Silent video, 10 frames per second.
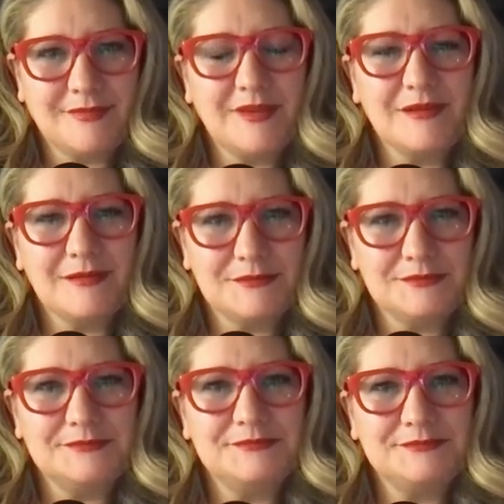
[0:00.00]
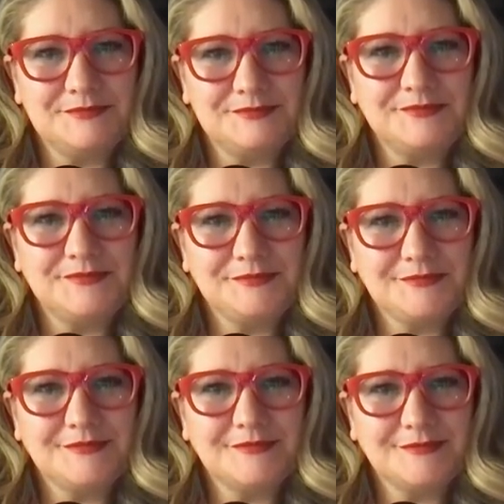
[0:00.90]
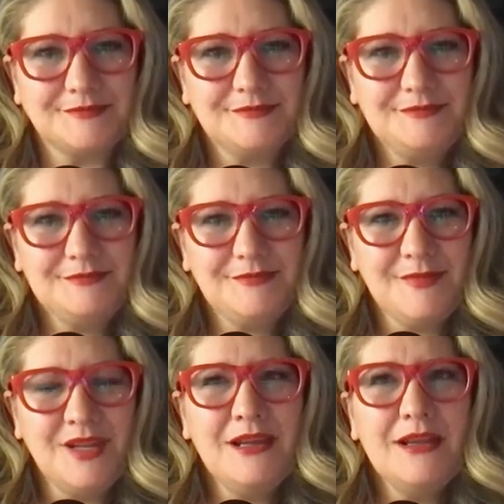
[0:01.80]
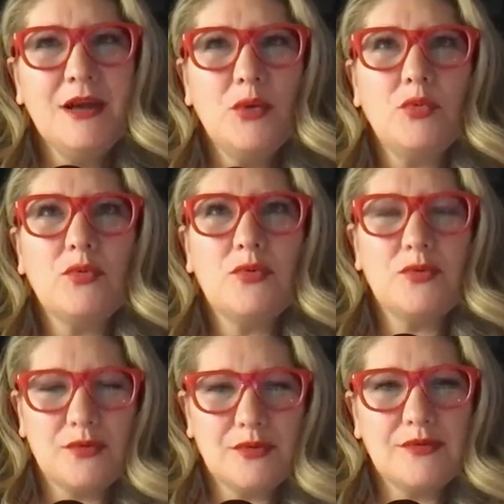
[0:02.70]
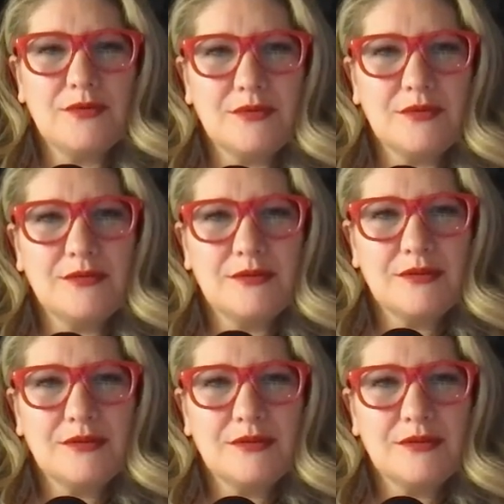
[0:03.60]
my biggest reward job so far. So I'm so excited.